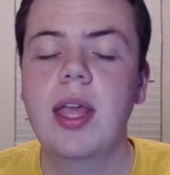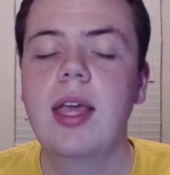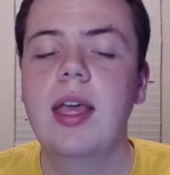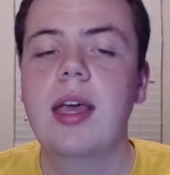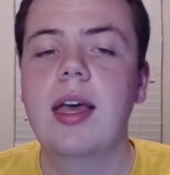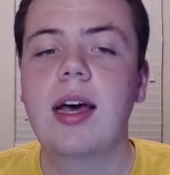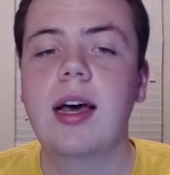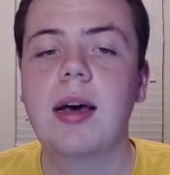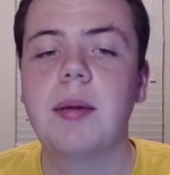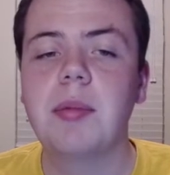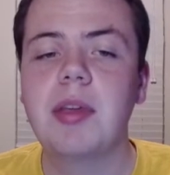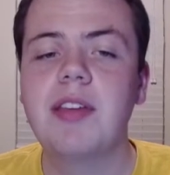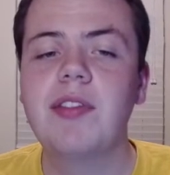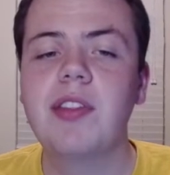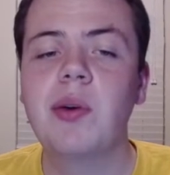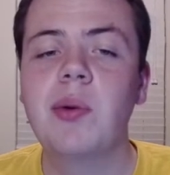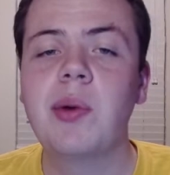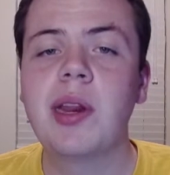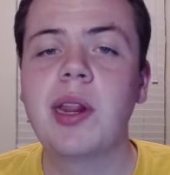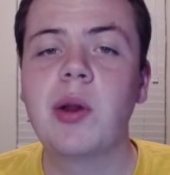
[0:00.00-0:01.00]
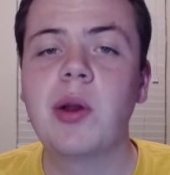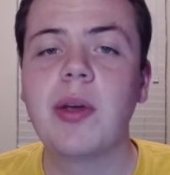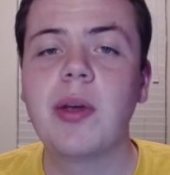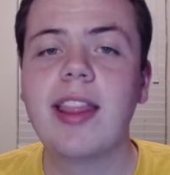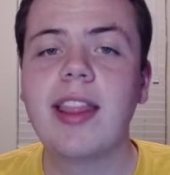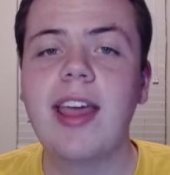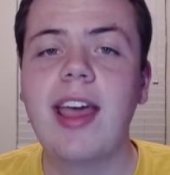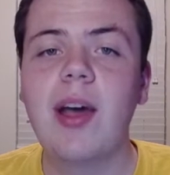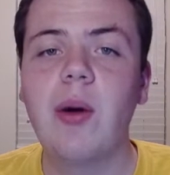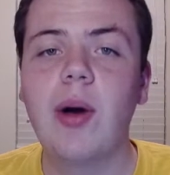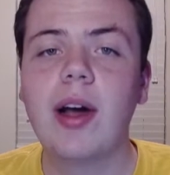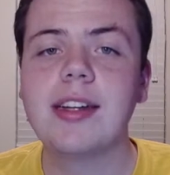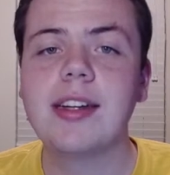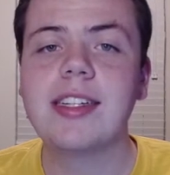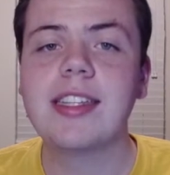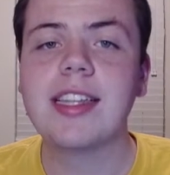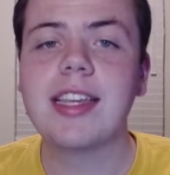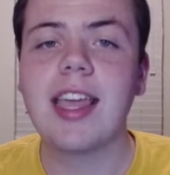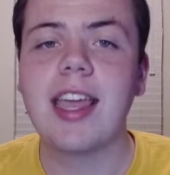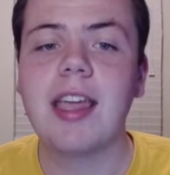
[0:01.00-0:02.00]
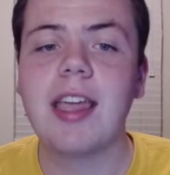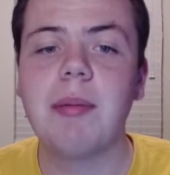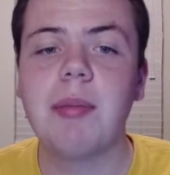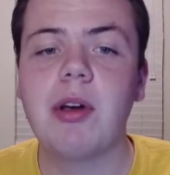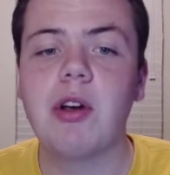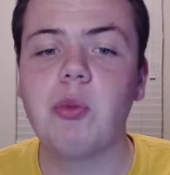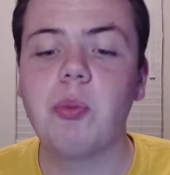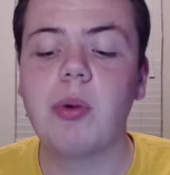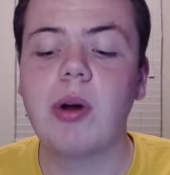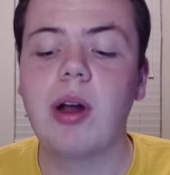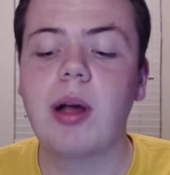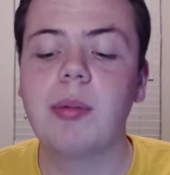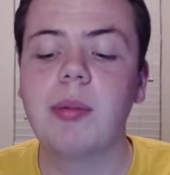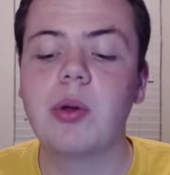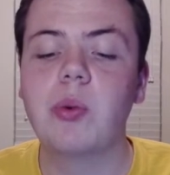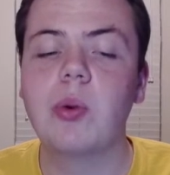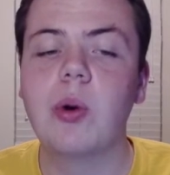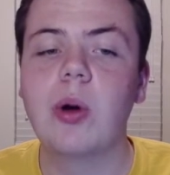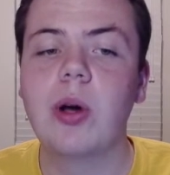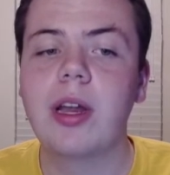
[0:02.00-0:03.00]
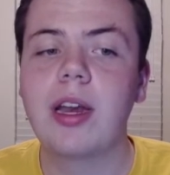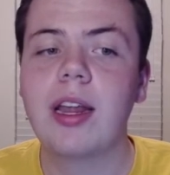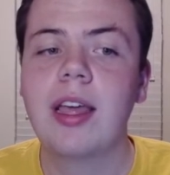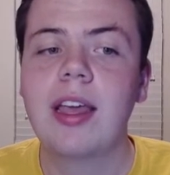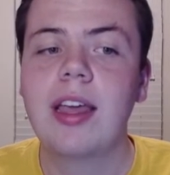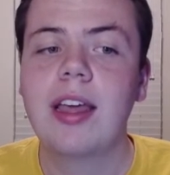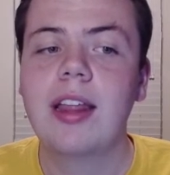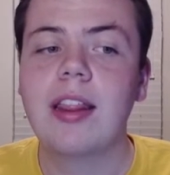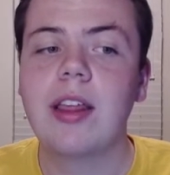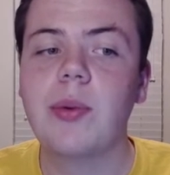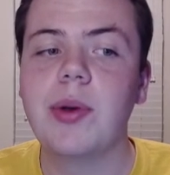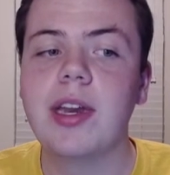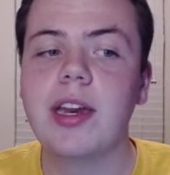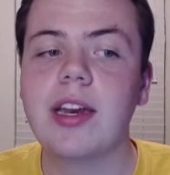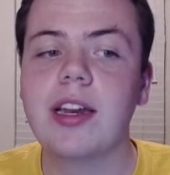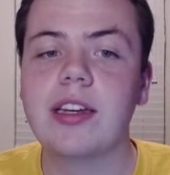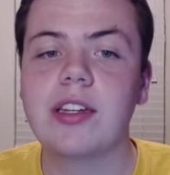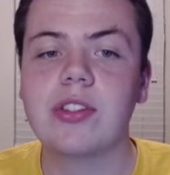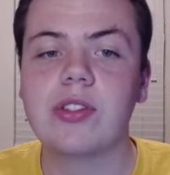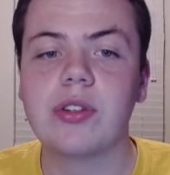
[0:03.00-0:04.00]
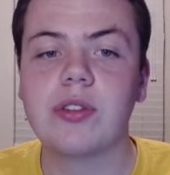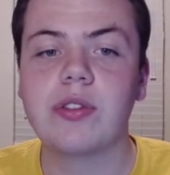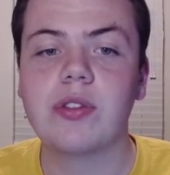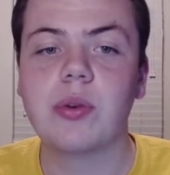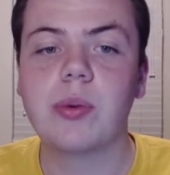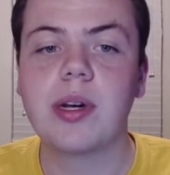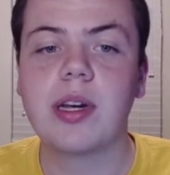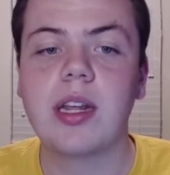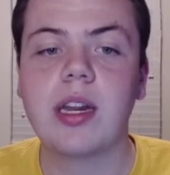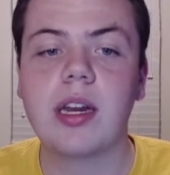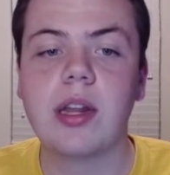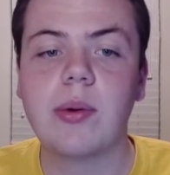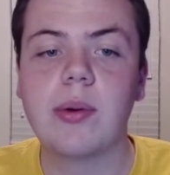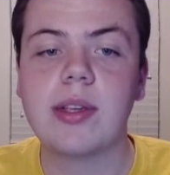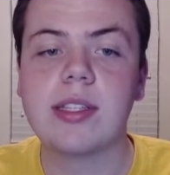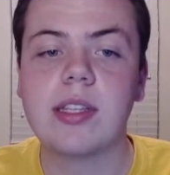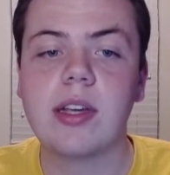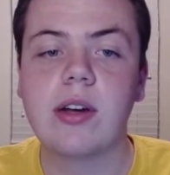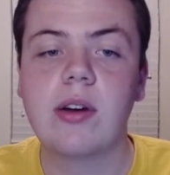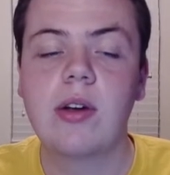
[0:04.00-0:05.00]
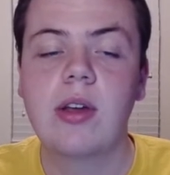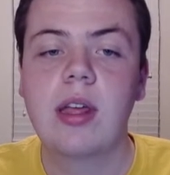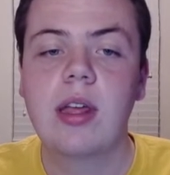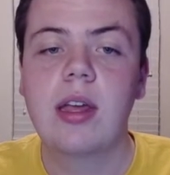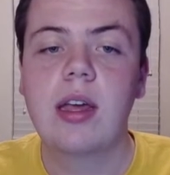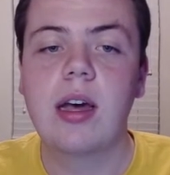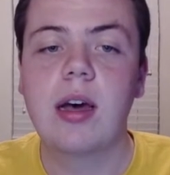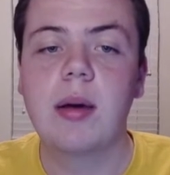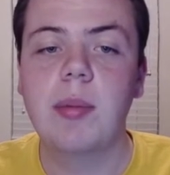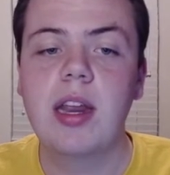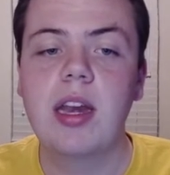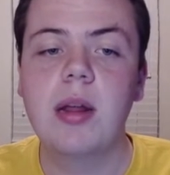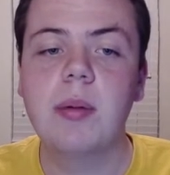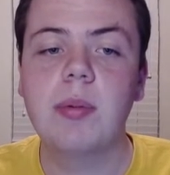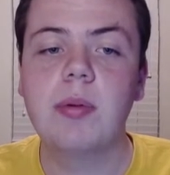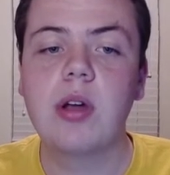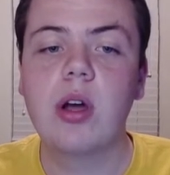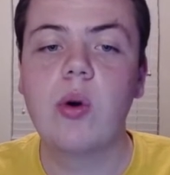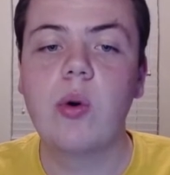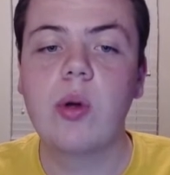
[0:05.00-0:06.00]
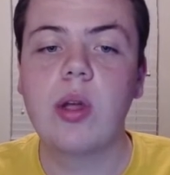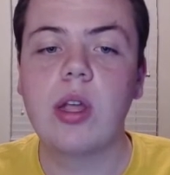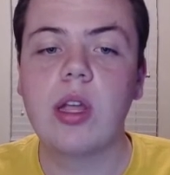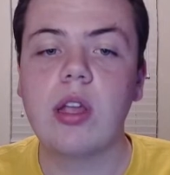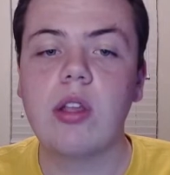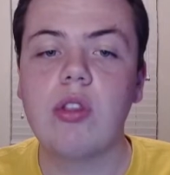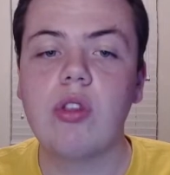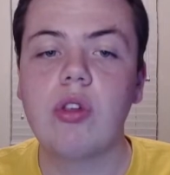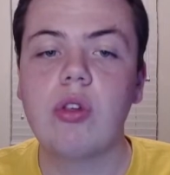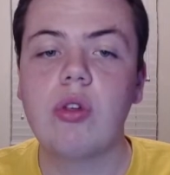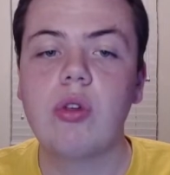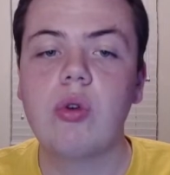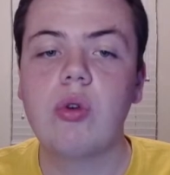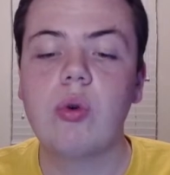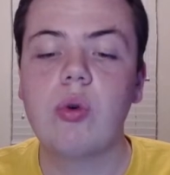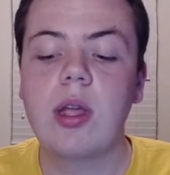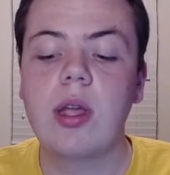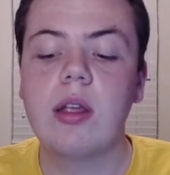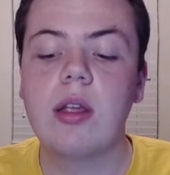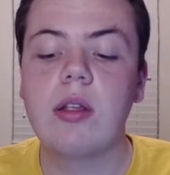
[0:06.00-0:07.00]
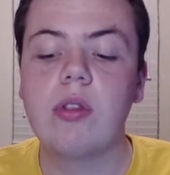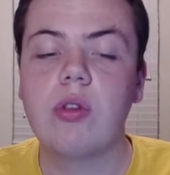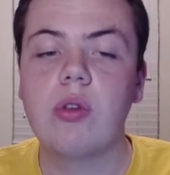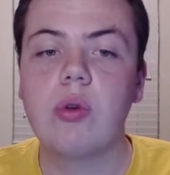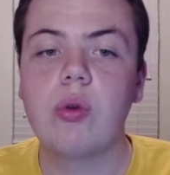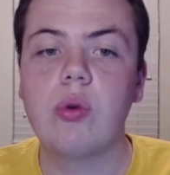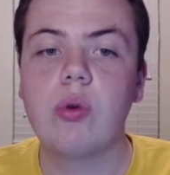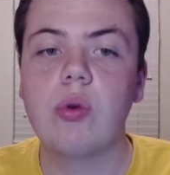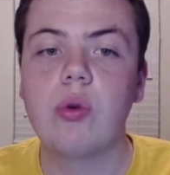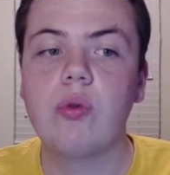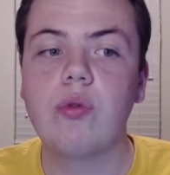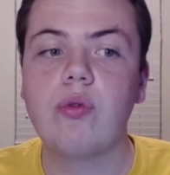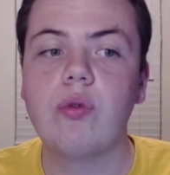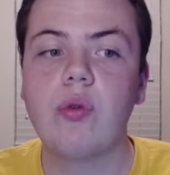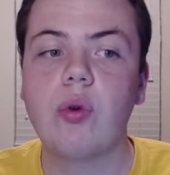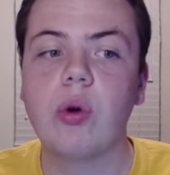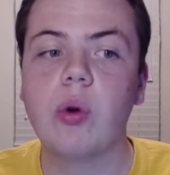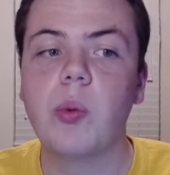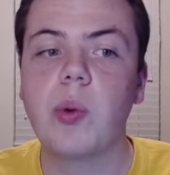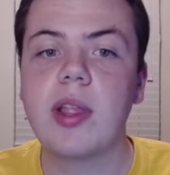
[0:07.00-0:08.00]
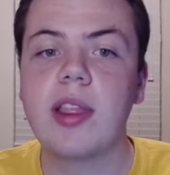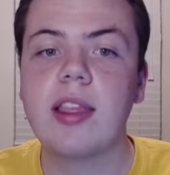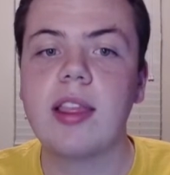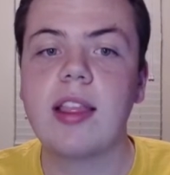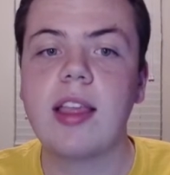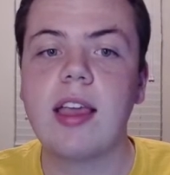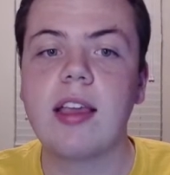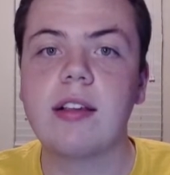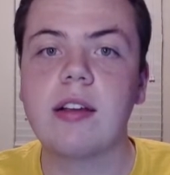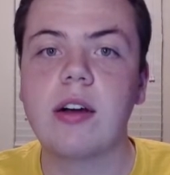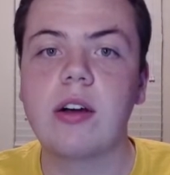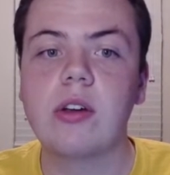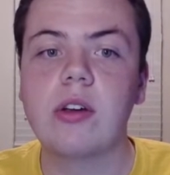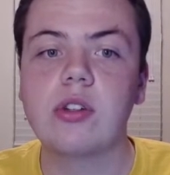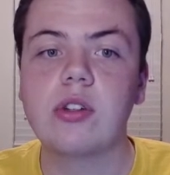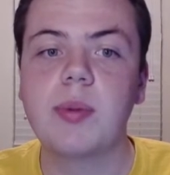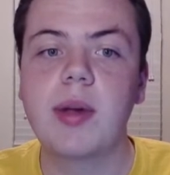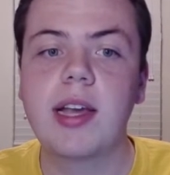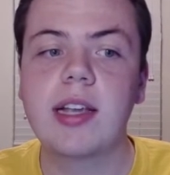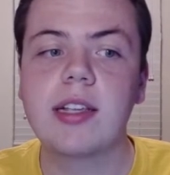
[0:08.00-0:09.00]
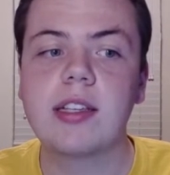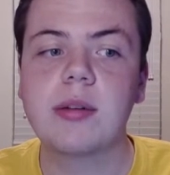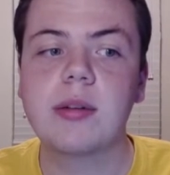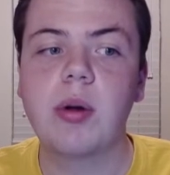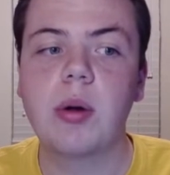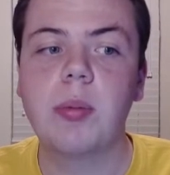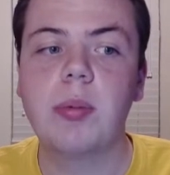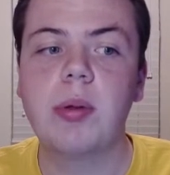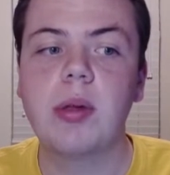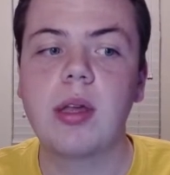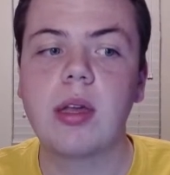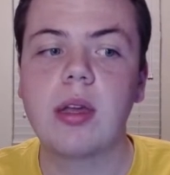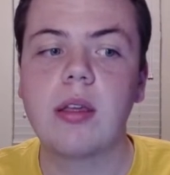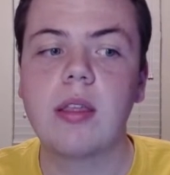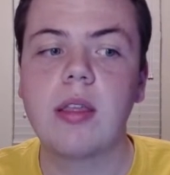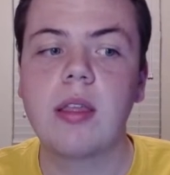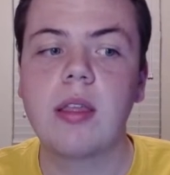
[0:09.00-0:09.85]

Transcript: um, even though we didn't win that, watching the game, that was probably one that we didn't deserve to win anyway. So um, end up going two and two for Wednesday's college basketball picks.